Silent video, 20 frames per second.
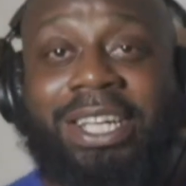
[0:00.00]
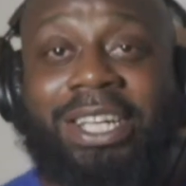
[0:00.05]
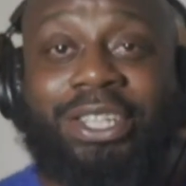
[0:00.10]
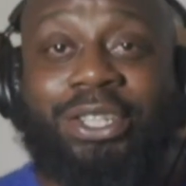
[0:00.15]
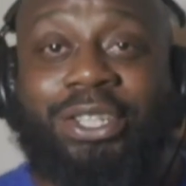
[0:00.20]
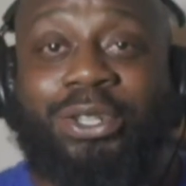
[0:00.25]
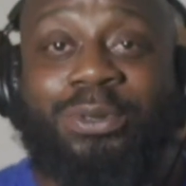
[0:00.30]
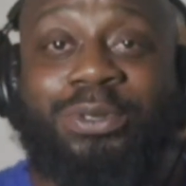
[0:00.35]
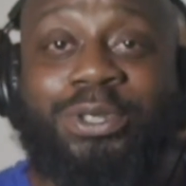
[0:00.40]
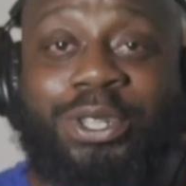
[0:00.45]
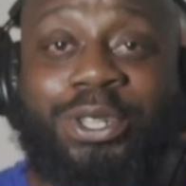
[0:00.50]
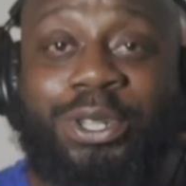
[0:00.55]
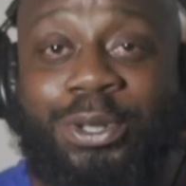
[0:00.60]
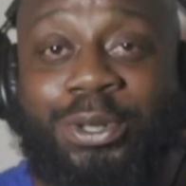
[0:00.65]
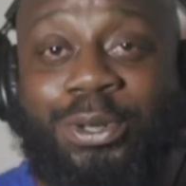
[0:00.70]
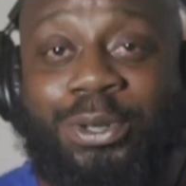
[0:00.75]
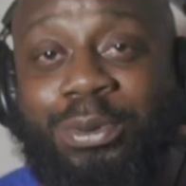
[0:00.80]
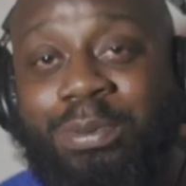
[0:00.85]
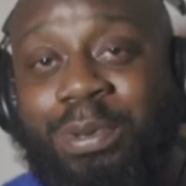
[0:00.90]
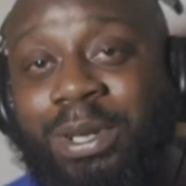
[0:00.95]

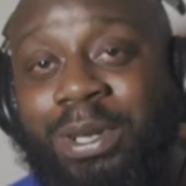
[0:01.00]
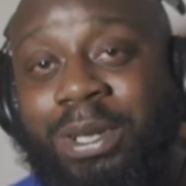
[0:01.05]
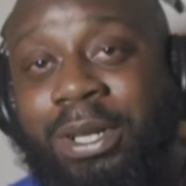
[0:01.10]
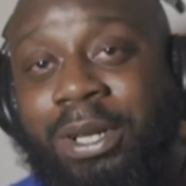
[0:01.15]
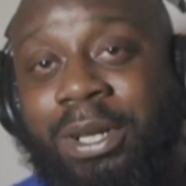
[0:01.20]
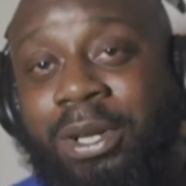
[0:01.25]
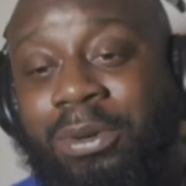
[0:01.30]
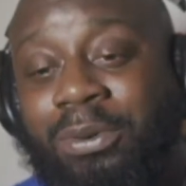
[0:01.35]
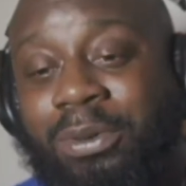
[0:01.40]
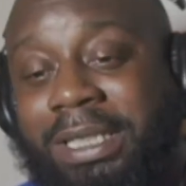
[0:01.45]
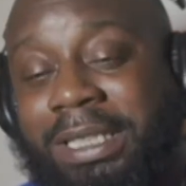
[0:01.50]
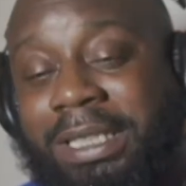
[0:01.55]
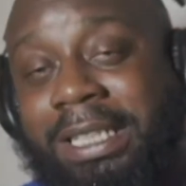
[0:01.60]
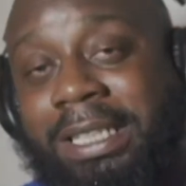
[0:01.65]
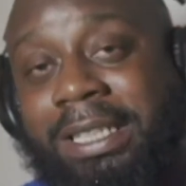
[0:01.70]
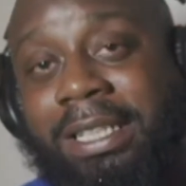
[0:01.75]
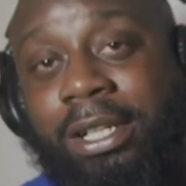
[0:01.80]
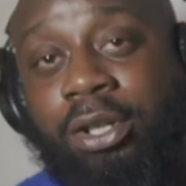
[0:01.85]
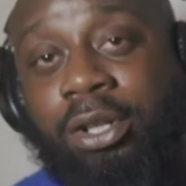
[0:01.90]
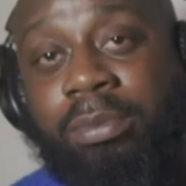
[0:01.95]
YouTube, what's the
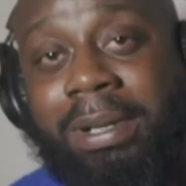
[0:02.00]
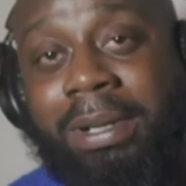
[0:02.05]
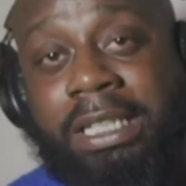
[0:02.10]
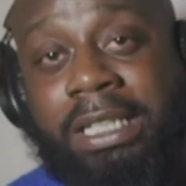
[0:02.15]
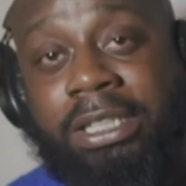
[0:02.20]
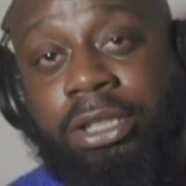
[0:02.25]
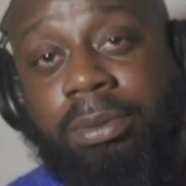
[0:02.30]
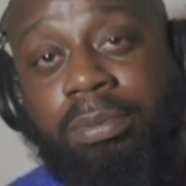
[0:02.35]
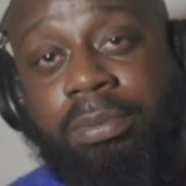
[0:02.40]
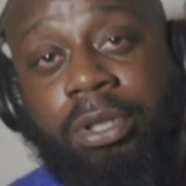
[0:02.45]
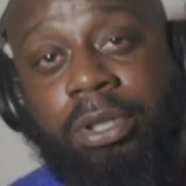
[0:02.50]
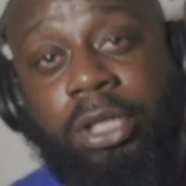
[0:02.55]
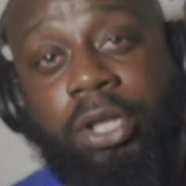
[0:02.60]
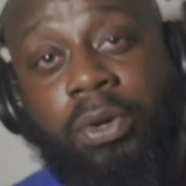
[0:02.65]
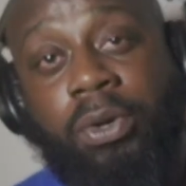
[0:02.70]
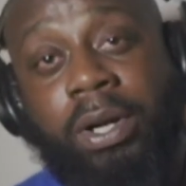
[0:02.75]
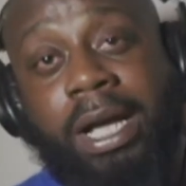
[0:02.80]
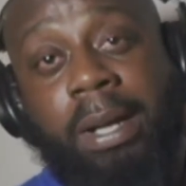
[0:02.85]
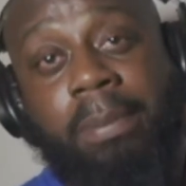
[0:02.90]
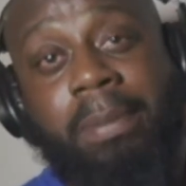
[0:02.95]
deal, man? It's your boy
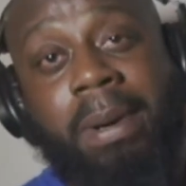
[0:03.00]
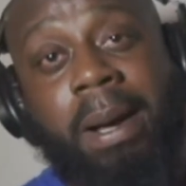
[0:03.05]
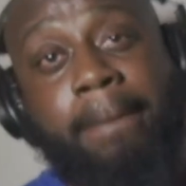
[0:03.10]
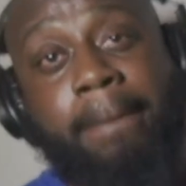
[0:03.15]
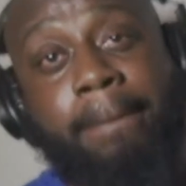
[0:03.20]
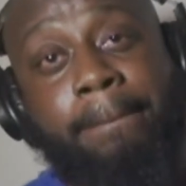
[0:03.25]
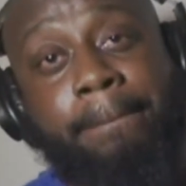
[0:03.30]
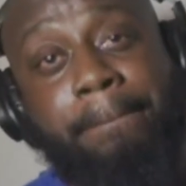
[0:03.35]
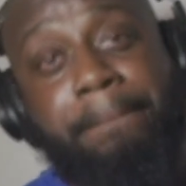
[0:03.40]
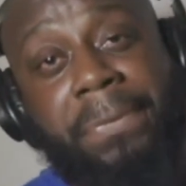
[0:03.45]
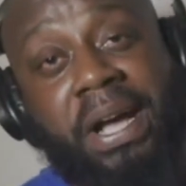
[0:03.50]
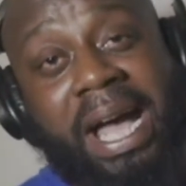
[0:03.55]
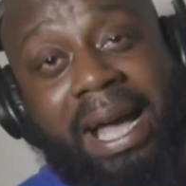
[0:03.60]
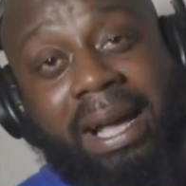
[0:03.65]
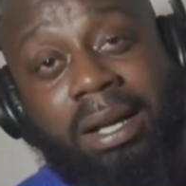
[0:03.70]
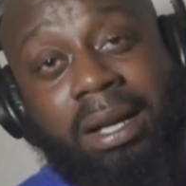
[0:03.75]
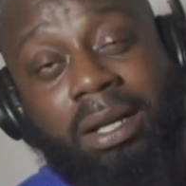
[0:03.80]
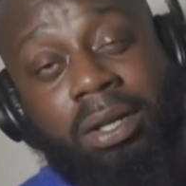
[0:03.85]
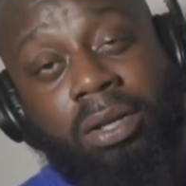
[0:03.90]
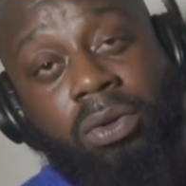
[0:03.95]
GoHamm. I'm back
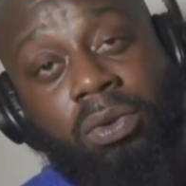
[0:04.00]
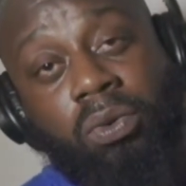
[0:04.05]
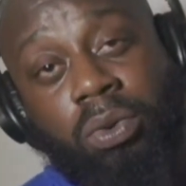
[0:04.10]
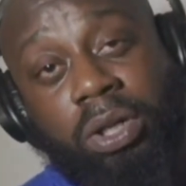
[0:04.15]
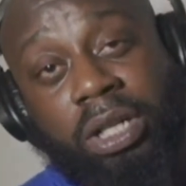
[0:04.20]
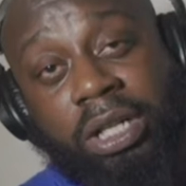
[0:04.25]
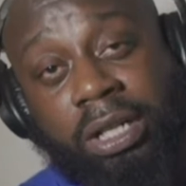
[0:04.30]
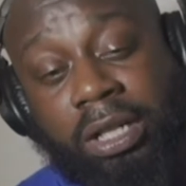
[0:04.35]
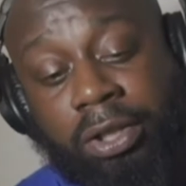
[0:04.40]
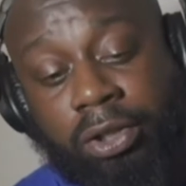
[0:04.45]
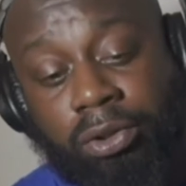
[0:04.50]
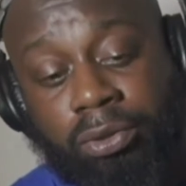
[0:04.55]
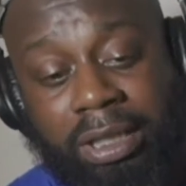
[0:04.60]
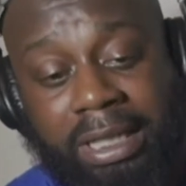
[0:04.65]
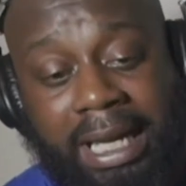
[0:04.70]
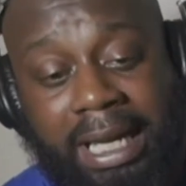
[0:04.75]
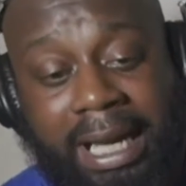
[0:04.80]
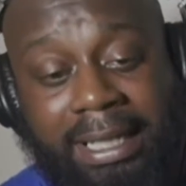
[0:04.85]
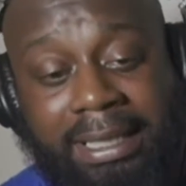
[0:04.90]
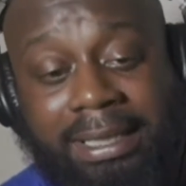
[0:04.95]
with another
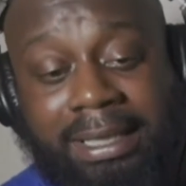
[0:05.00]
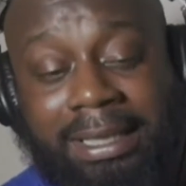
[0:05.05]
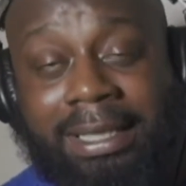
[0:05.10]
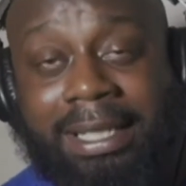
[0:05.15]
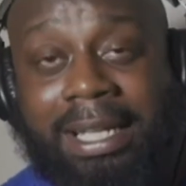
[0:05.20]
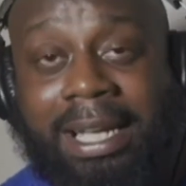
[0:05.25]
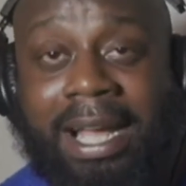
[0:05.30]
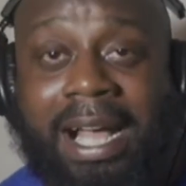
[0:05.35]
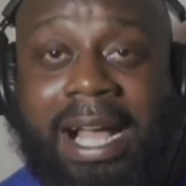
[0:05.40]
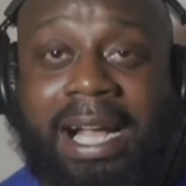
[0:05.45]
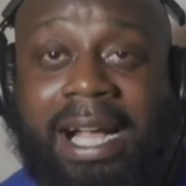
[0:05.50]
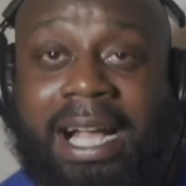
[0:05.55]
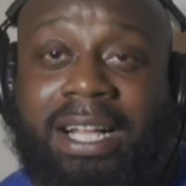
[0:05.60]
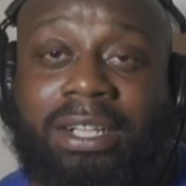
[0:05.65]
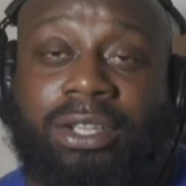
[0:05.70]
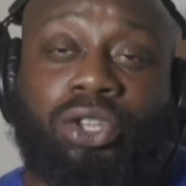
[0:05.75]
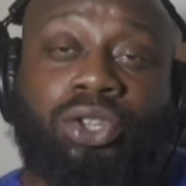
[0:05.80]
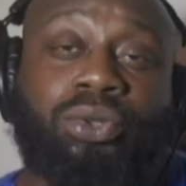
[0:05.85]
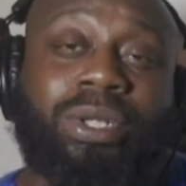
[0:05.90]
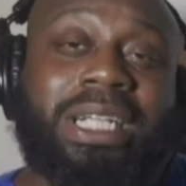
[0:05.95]
reaction. I got
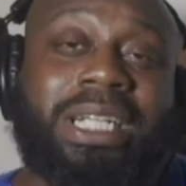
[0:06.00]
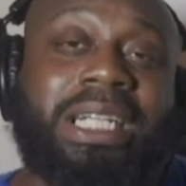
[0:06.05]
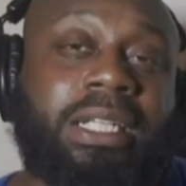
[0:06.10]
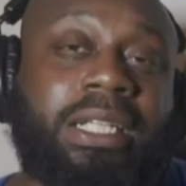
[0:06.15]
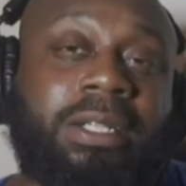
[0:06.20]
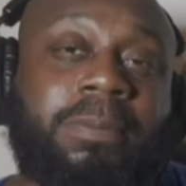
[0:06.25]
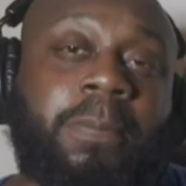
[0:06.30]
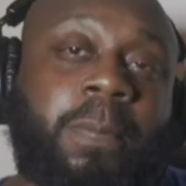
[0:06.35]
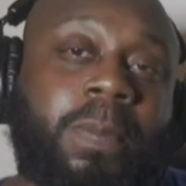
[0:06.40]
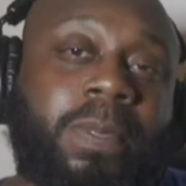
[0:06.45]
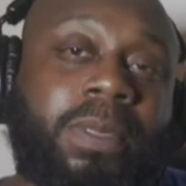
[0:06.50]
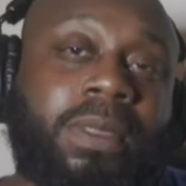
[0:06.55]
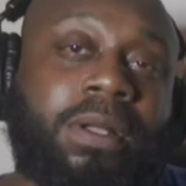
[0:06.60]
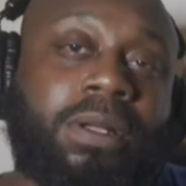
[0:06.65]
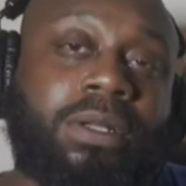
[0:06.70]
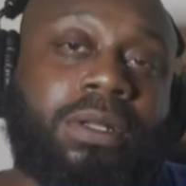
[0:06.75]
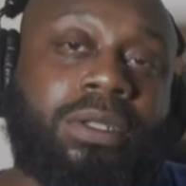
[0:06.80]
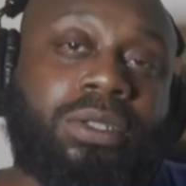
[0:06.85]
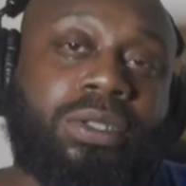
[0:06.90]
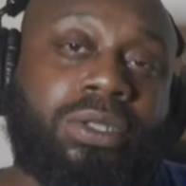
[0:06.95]
three
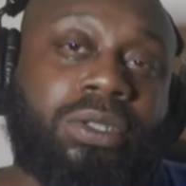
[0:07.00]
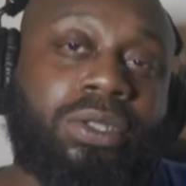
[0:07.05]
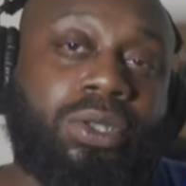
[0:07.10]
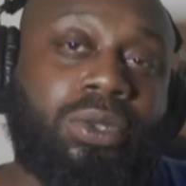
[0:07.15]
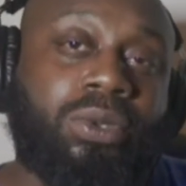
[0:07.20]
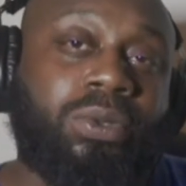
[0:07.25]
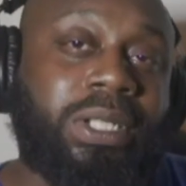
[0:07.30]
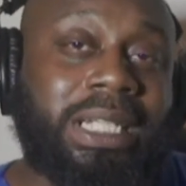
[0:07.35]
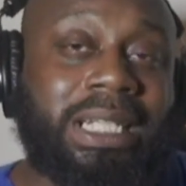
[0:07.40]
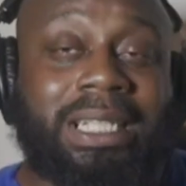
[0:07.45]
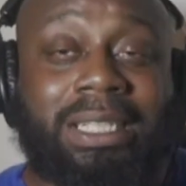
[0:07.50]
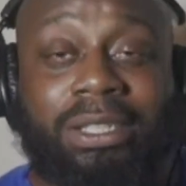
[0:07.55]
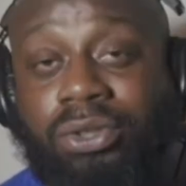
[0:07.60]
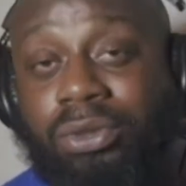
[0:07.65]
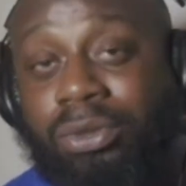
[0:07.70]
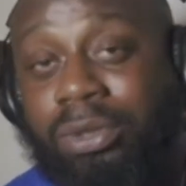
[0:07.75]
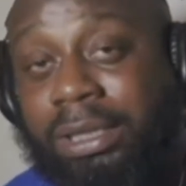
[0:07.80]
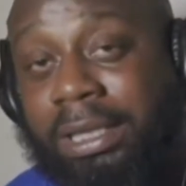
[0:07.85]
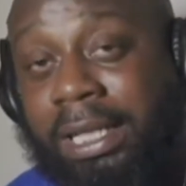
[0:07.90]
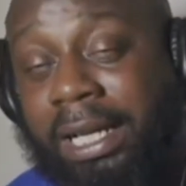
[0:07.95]
new niggas
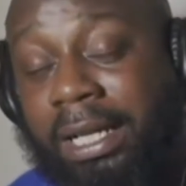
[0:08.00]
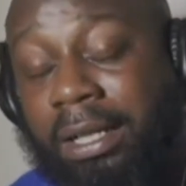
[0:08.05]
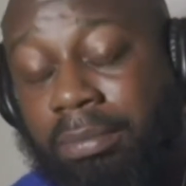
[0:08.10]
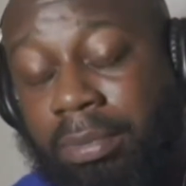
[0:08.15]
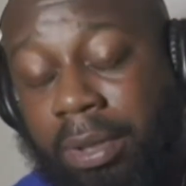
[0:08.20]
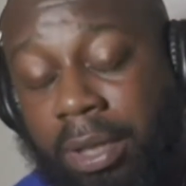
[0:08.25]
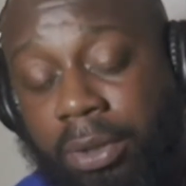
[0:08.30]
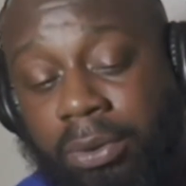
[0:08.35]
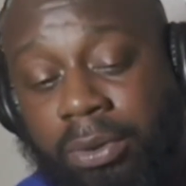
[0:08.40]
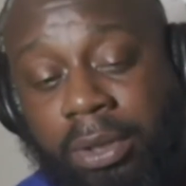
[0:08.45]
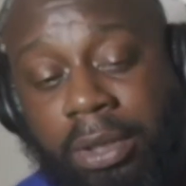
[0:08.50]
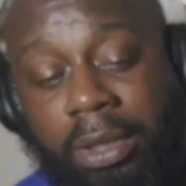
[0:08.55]
on deck, bro.